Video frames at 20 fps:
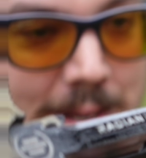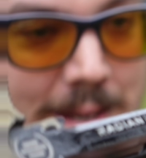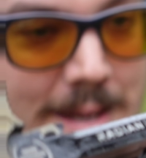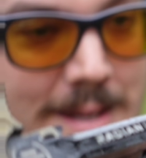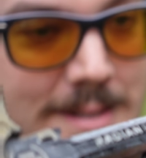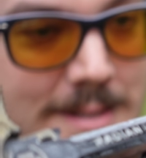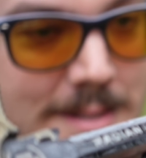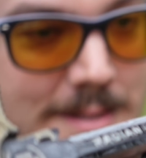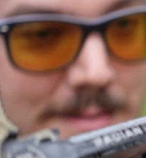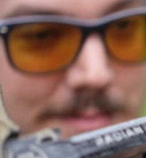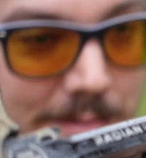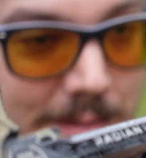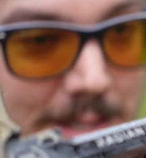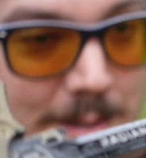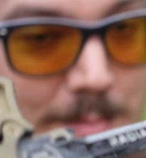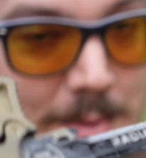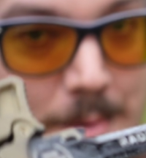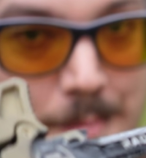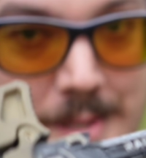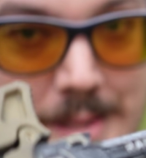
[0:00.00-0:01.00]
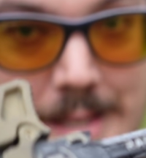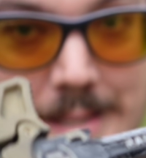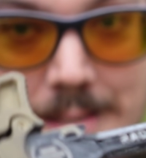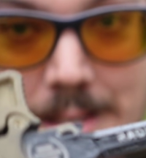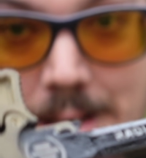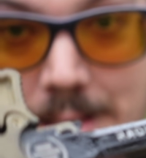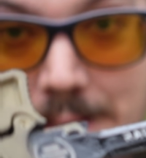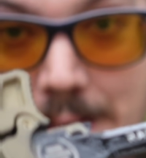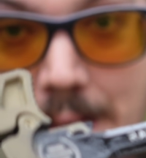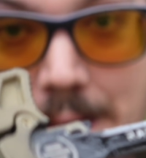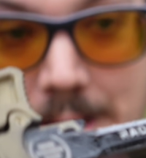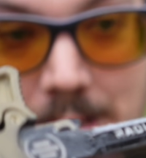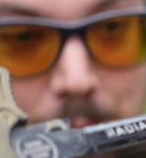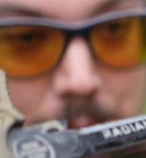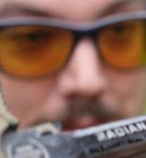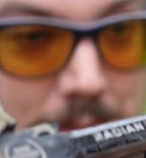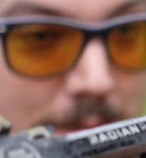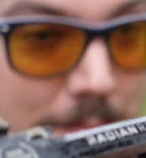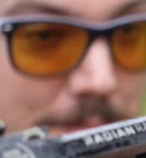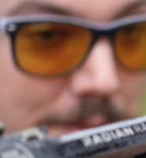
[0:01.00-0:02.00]
out of, it might be like titanium or
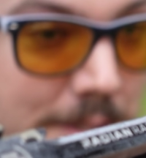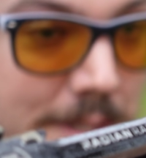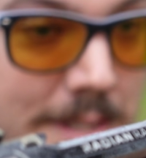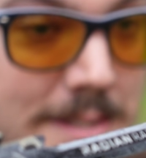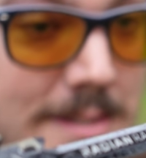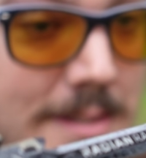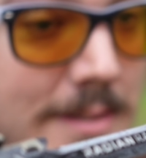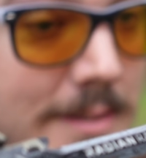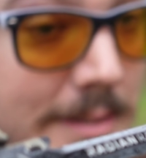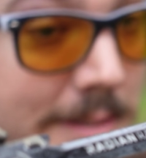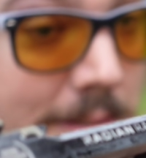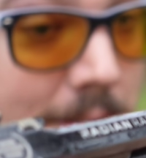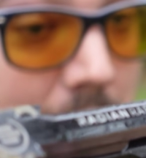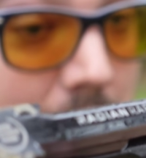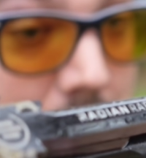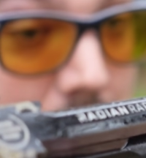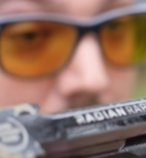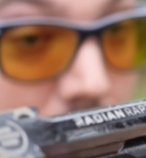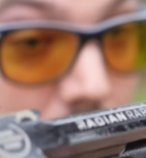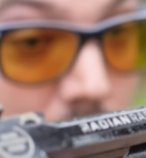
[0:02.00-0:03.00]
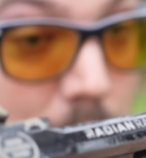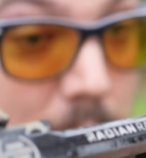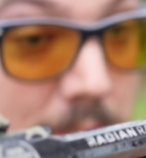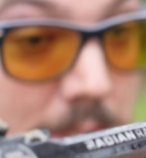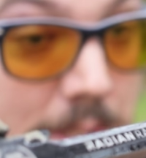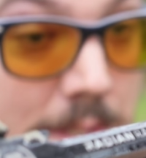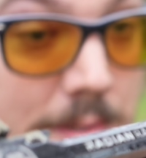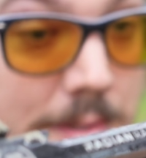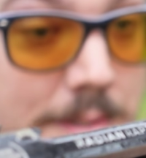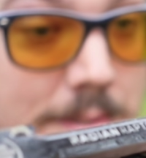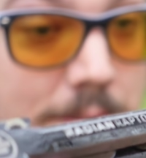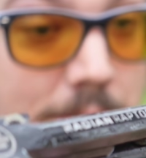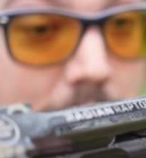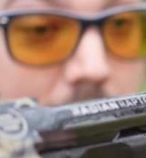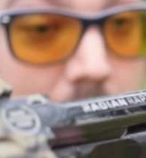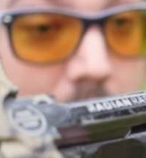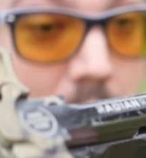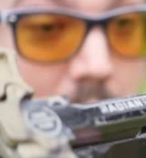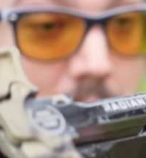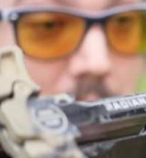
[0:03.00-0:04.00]
some shit. It's clearly a different material.
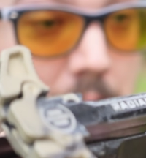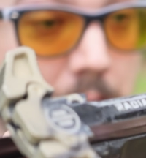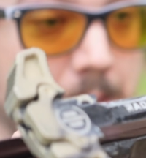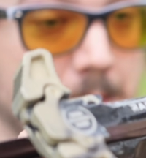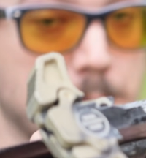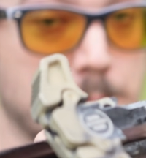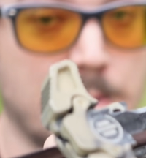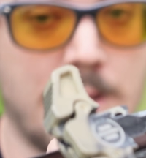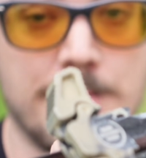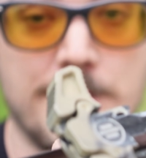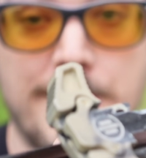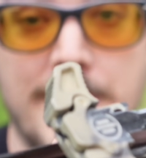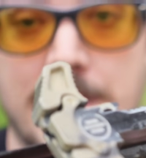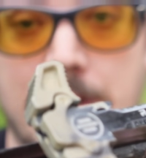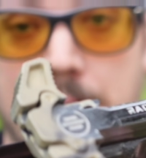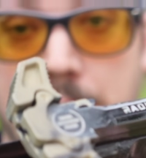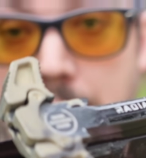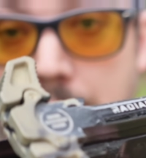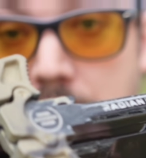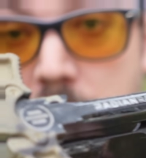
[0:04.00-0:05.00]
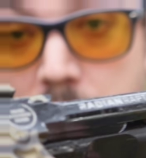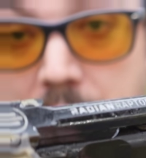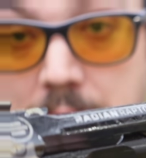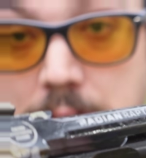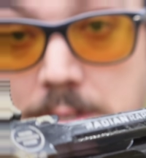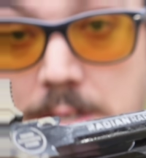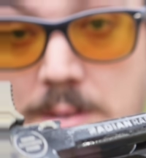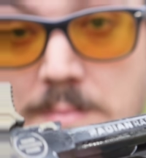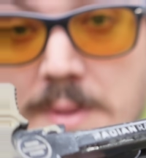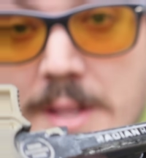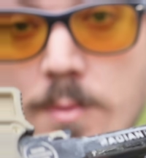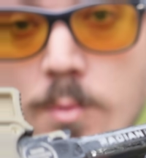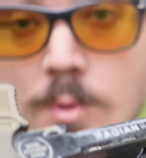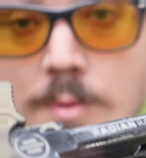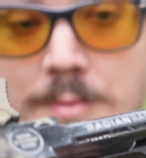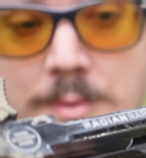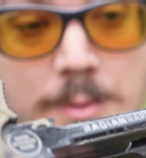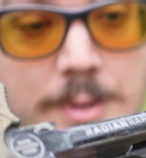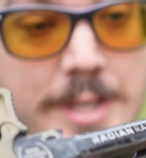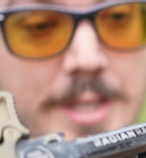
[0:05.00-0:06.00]
It's probably made out of adamantium like
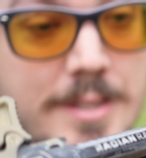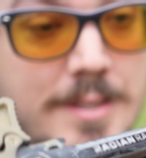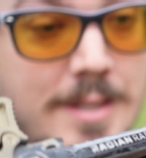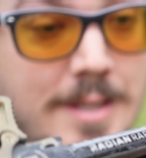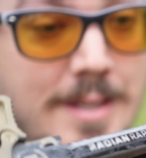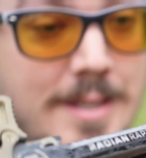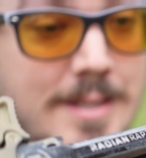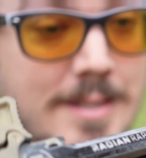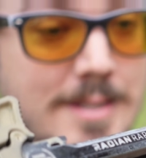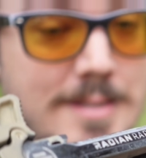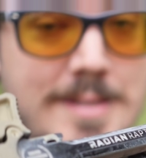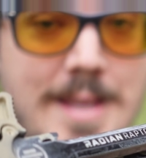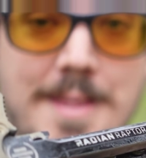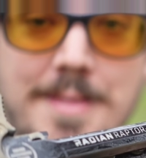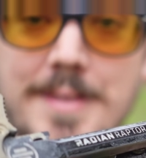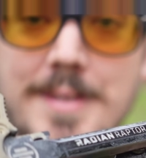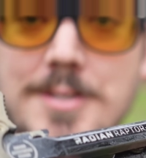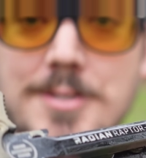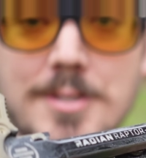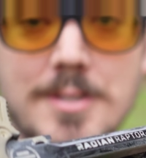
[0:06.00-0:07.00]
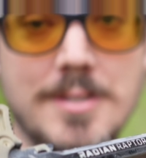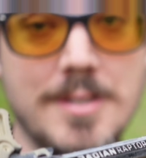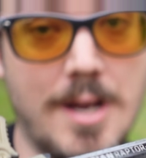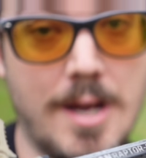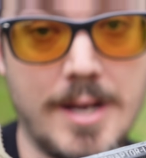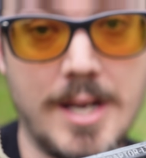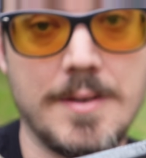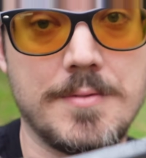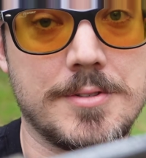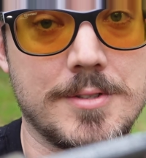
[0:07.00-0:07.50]
Wolverine, because that thing should not have